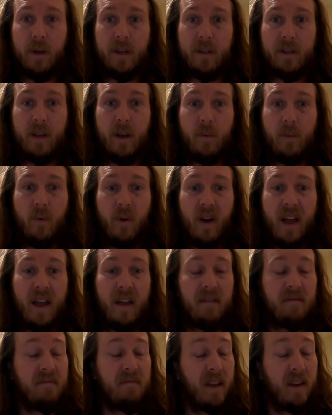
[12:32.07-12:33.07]
in some
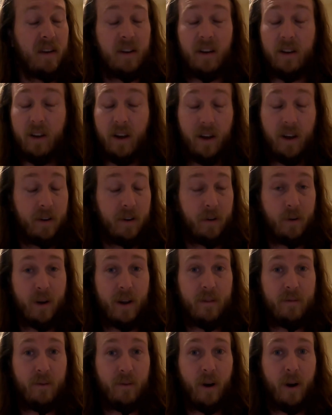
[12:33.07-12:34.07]
way, not
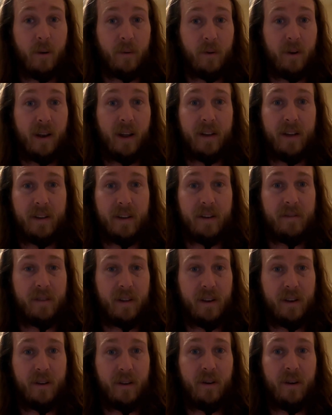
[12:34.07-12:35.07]
grave robbery. I did a
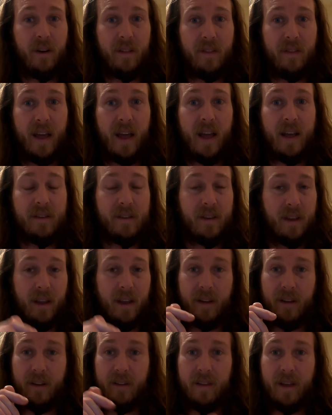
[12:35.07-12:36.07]
video on that,
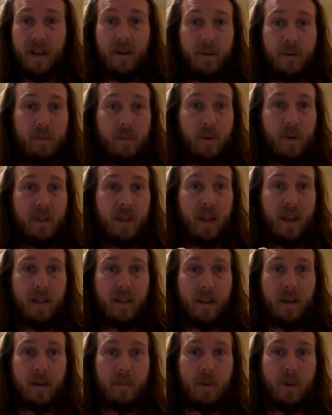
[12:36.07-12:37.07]
that I will put that
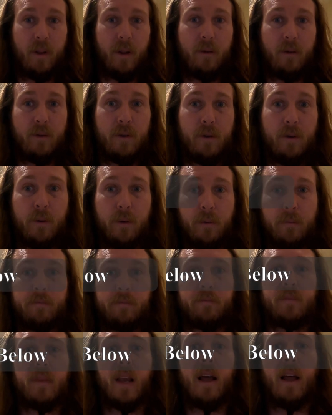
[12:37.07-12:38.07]
link below too,
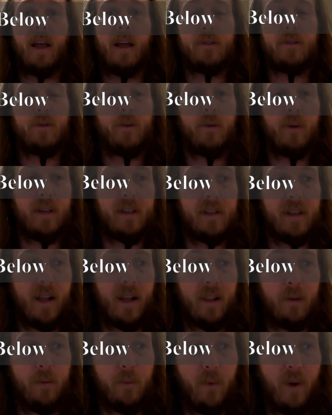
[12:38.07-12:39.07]
as to
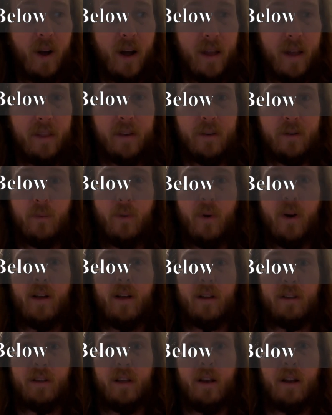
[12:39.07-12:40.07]
exactly why this
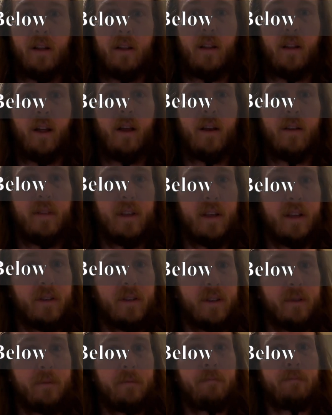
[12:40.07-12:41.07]
was. And a lot of
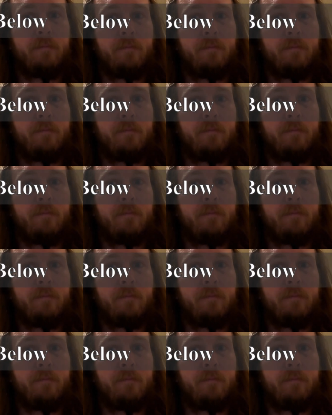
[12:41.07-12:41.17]
this,